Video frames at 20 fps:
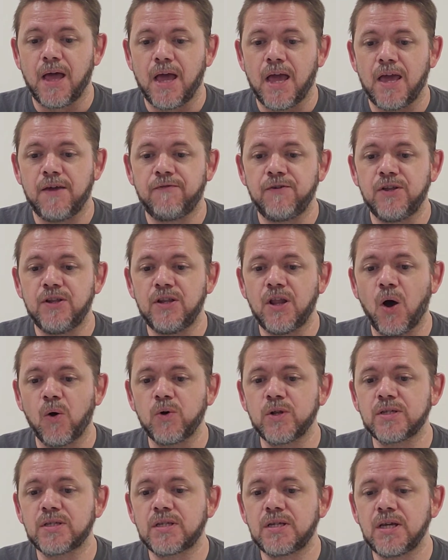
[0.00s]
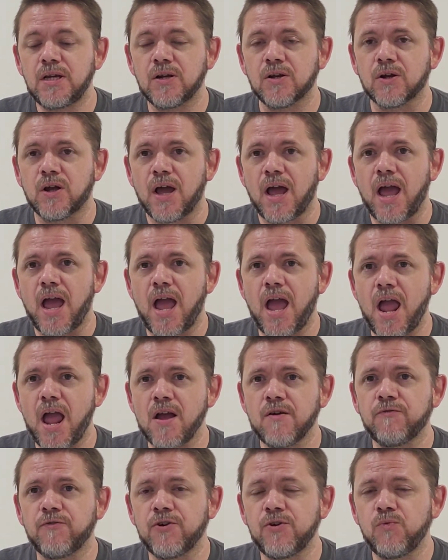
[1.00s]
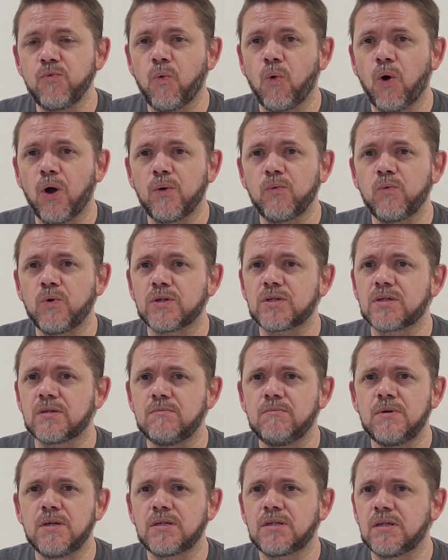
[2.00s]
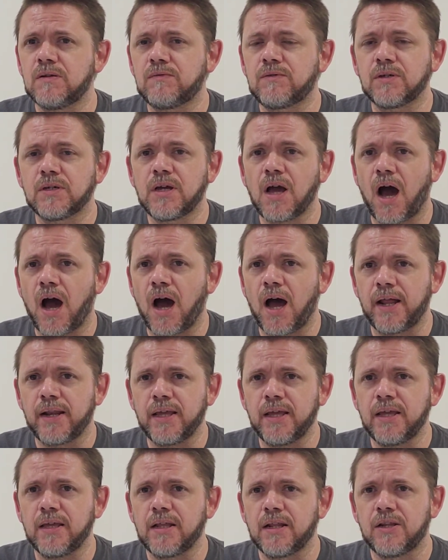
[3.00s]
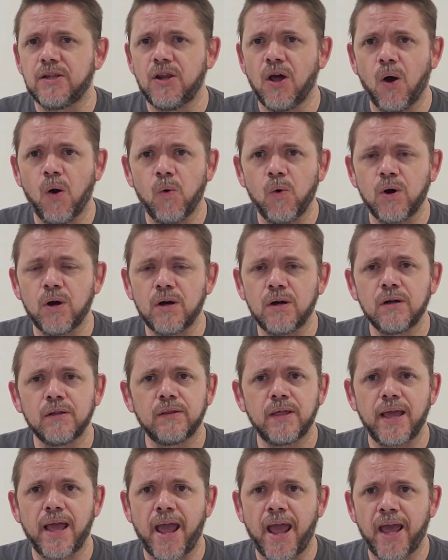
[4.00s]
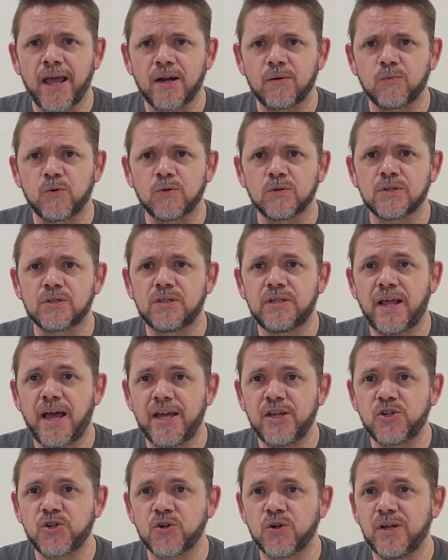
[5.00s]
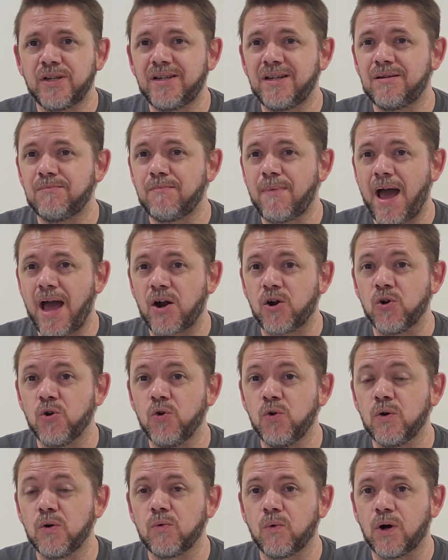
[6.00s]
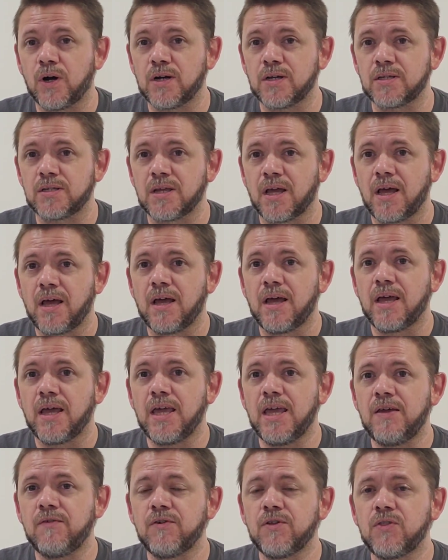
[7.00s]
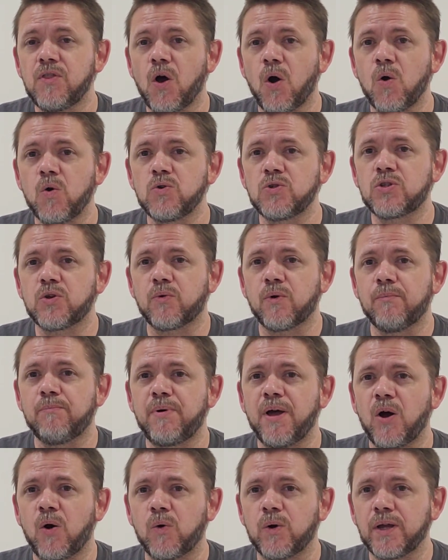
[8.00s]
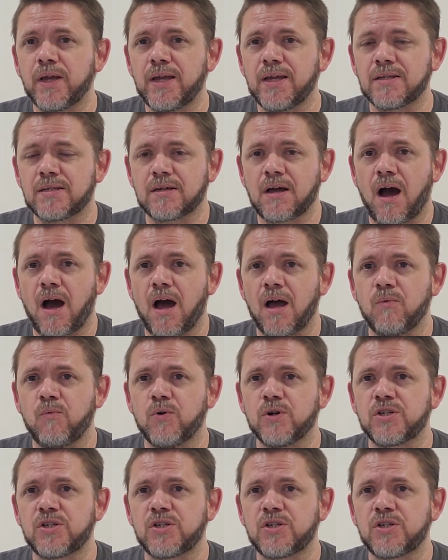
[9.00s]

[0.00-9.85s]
If you notice here, everyone was submissive to God, Noah, the animals, nature, it didn't matter who it was. Even those that rebelled against God were